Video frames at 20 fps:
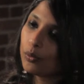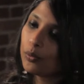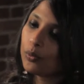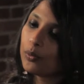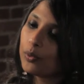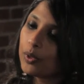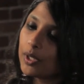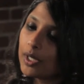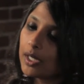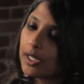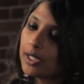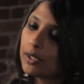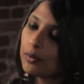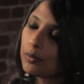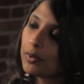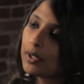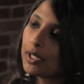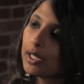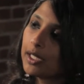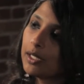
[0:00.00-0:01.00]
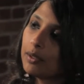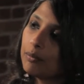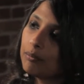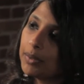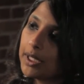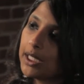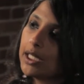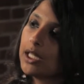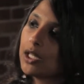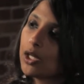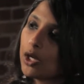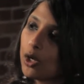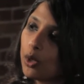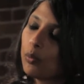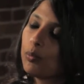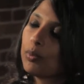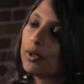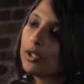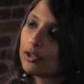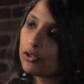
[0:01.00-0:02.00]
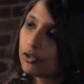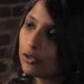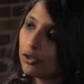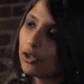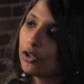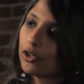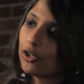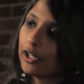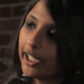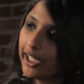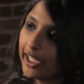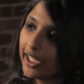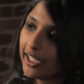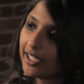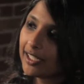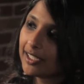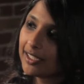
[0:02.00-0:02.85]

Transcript: Really, really being open to learning.